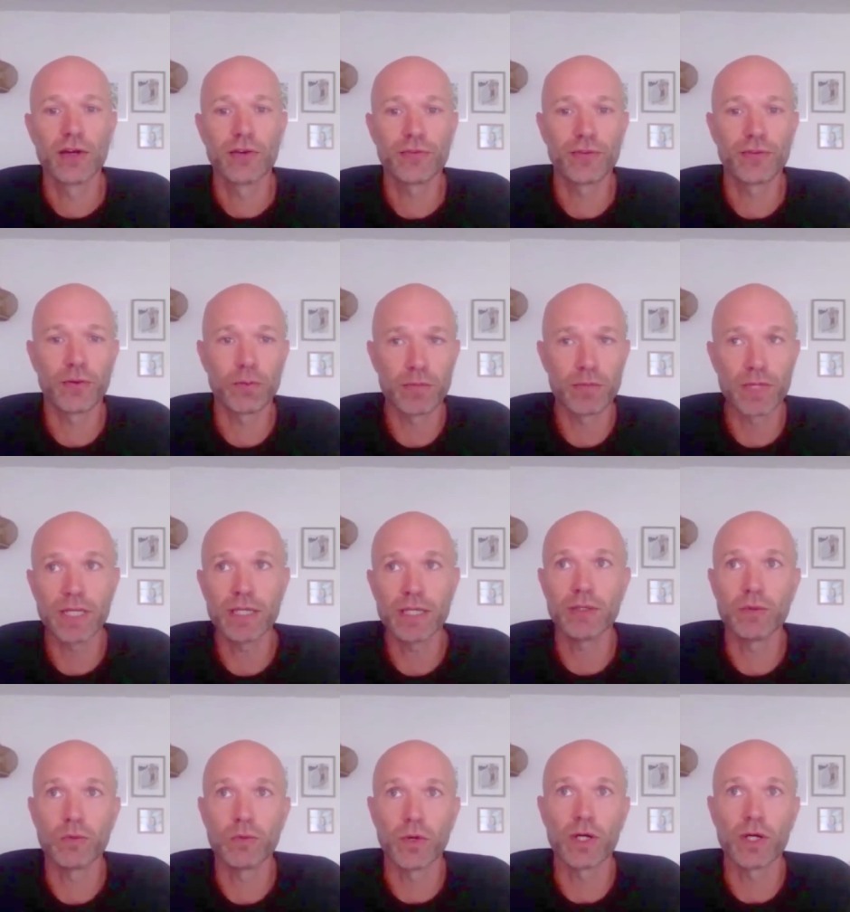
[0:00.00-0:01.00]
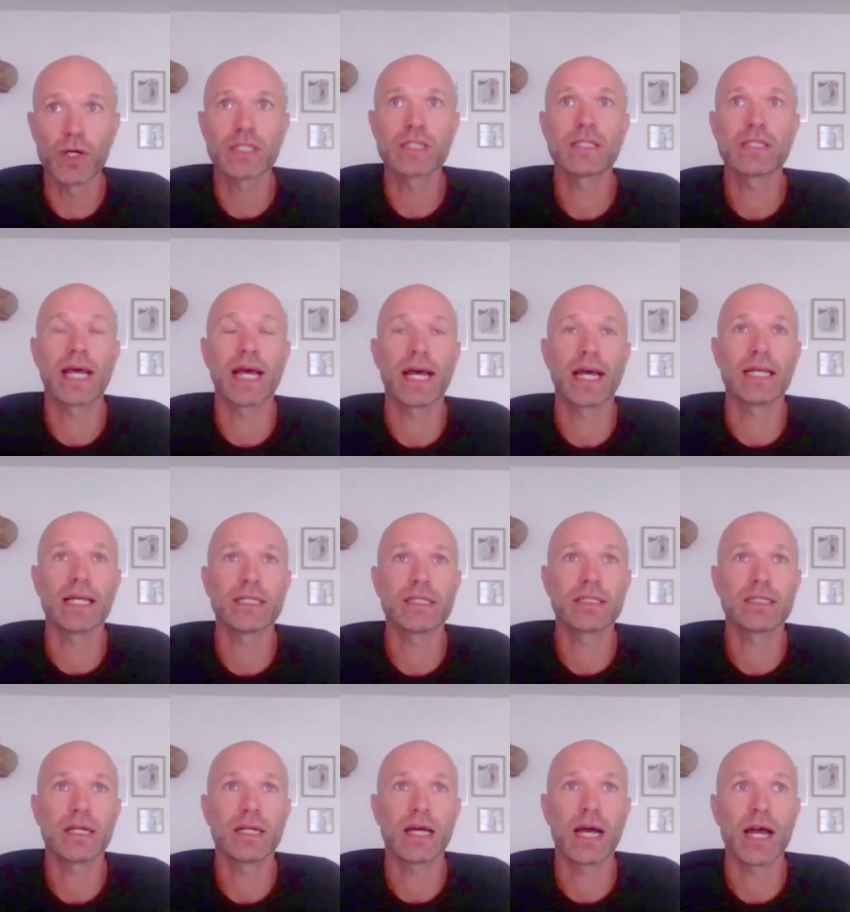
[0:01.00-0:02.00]
for me was that
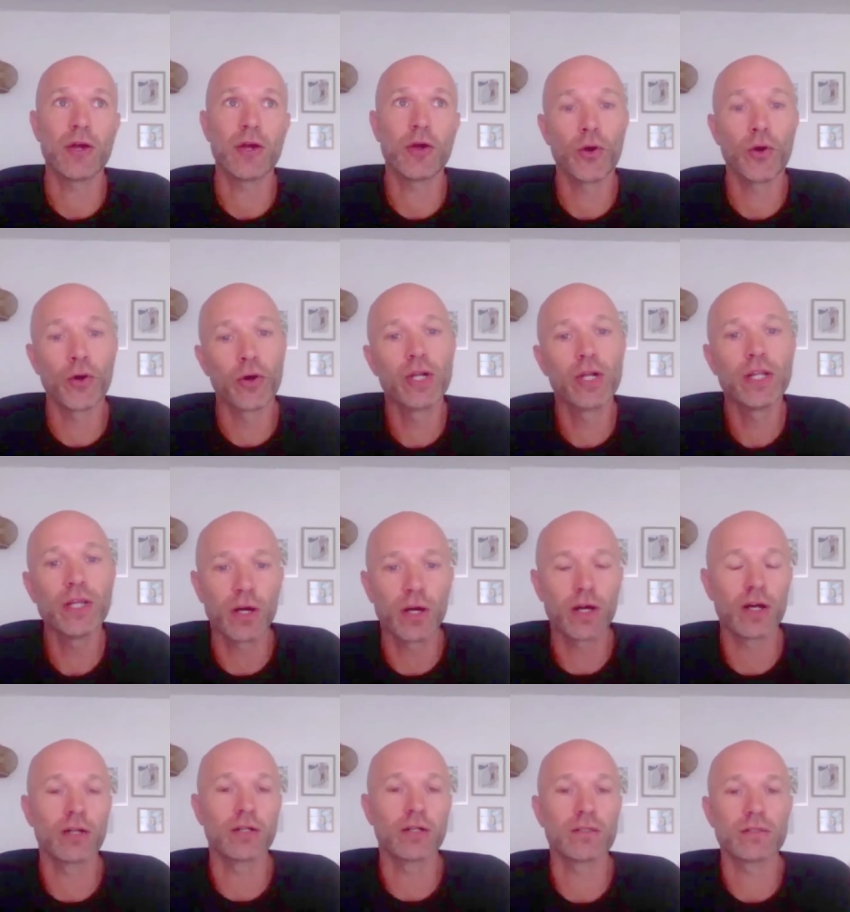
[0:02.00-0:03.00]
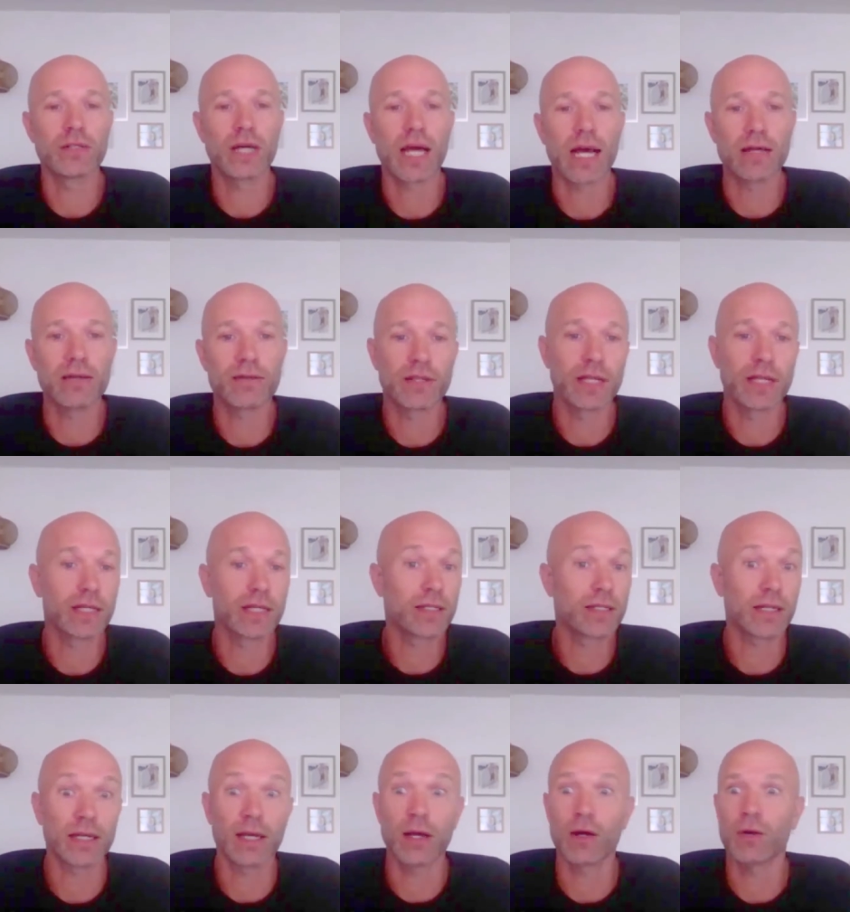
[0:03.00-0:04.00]
I early on, I think
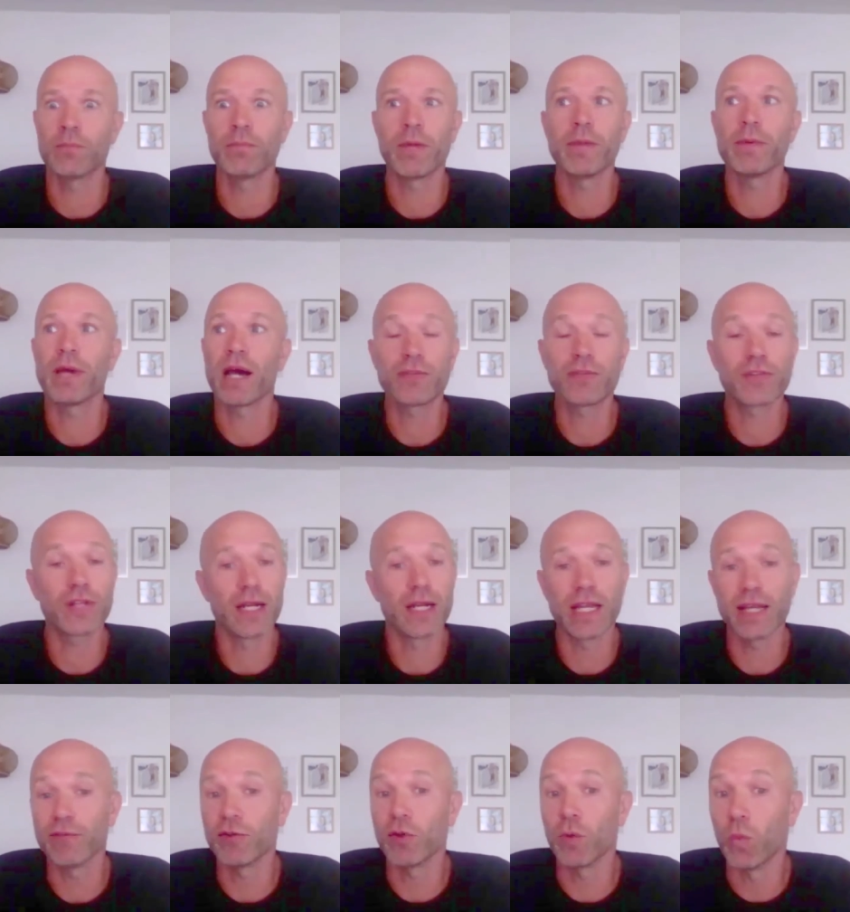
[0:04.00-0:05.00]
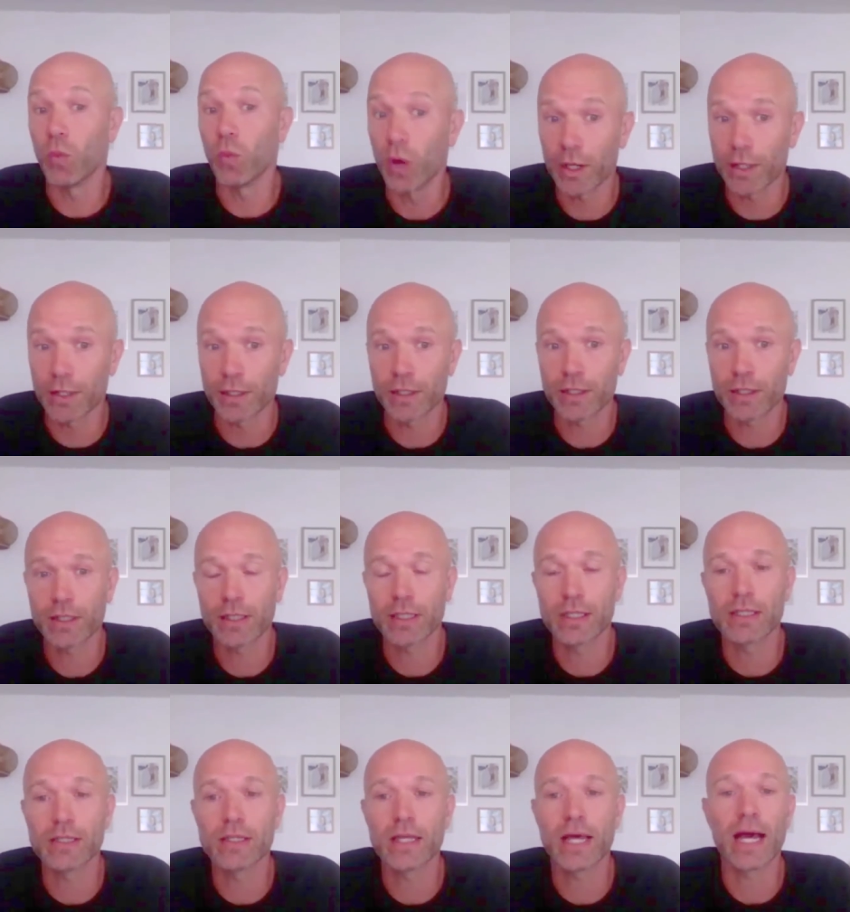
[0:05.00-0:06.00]
maybe after level one,
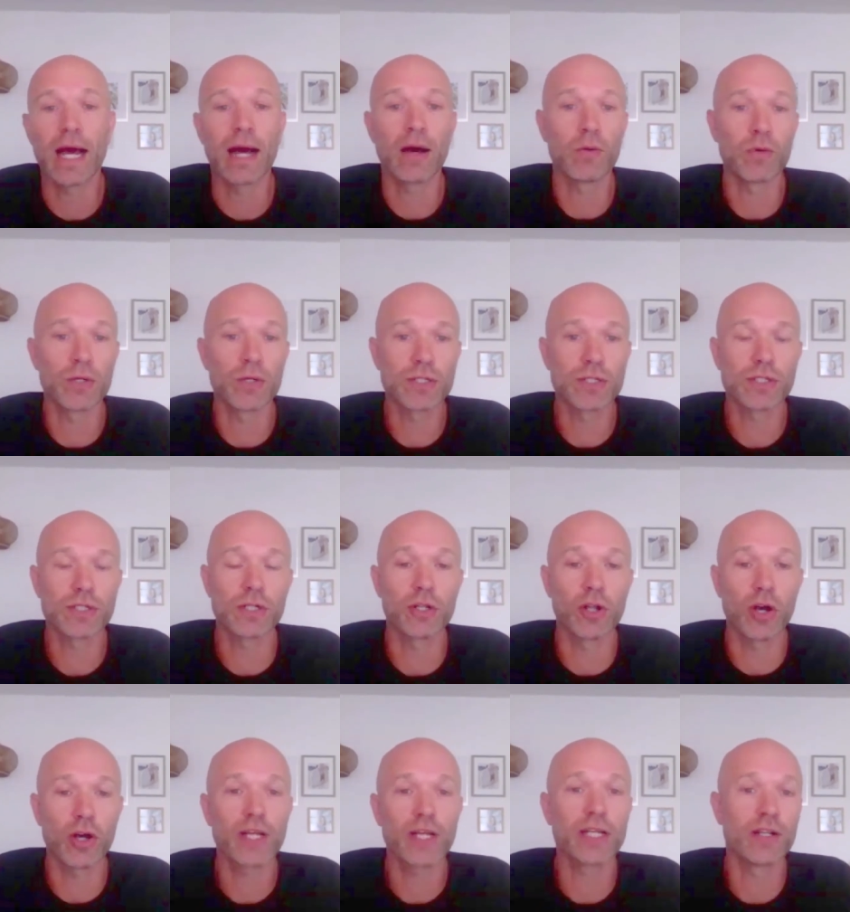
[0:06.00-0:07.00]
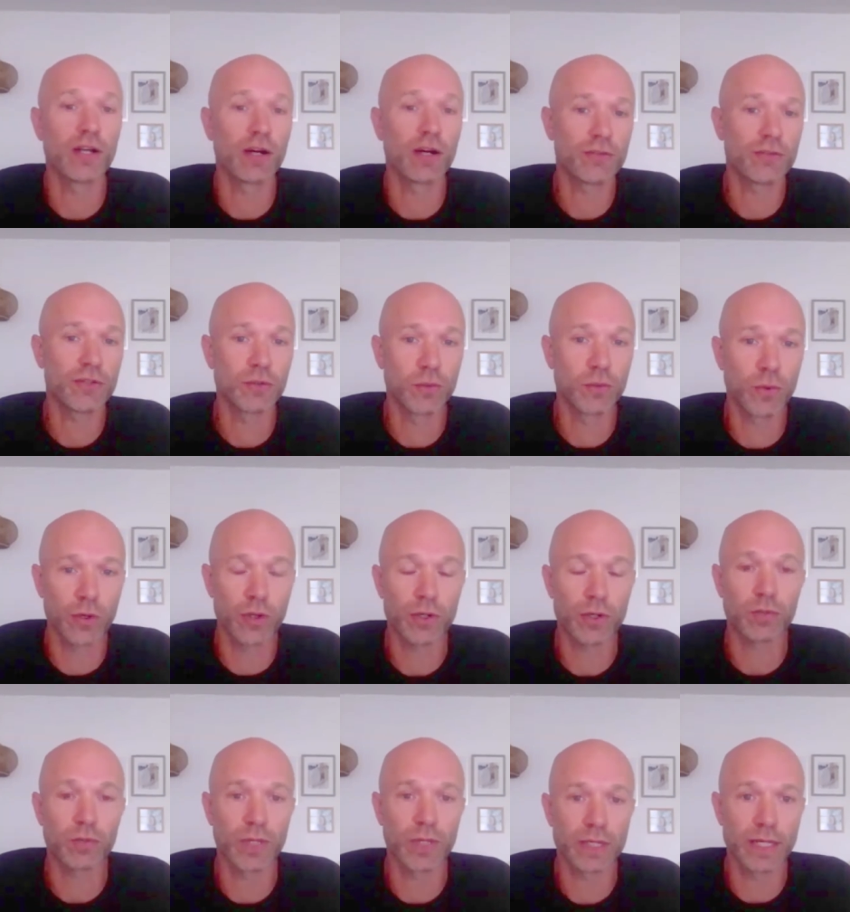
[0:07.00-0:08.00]
I was lucky enough to work
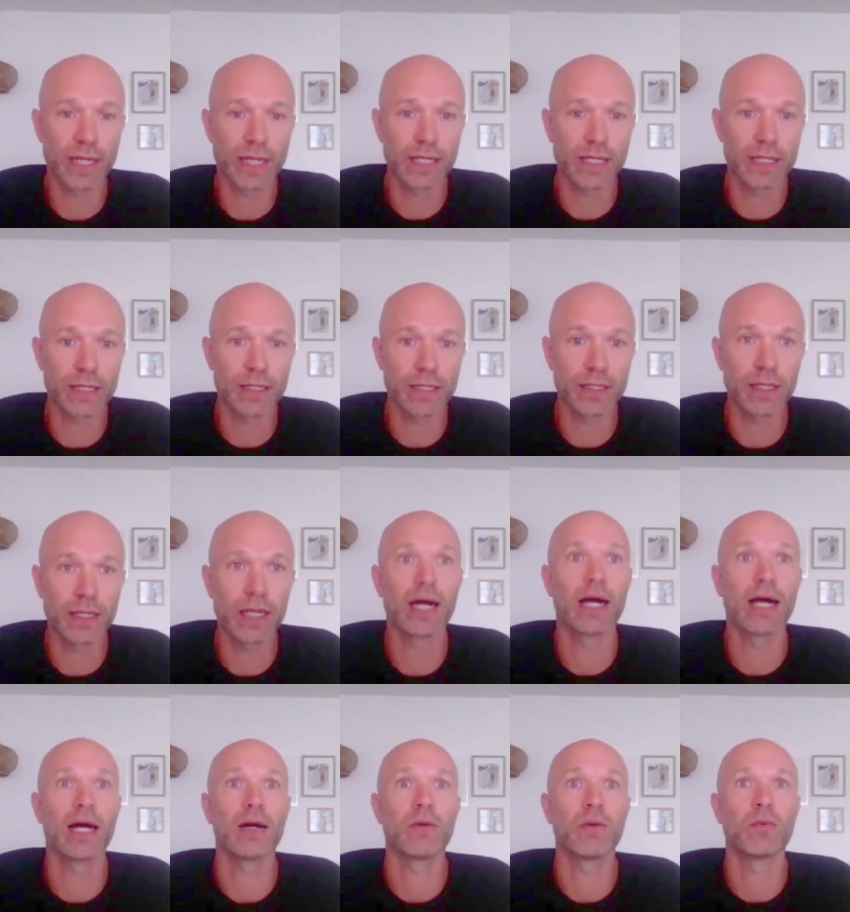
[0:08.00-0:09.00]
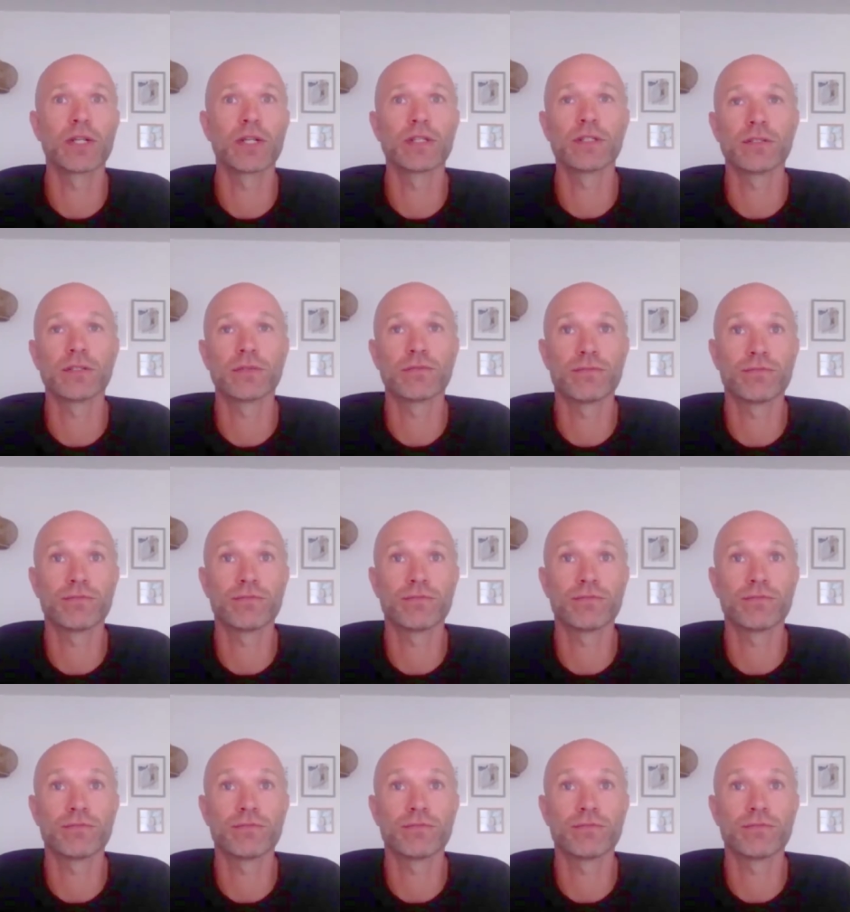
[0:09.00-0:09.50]
with a uh, one of the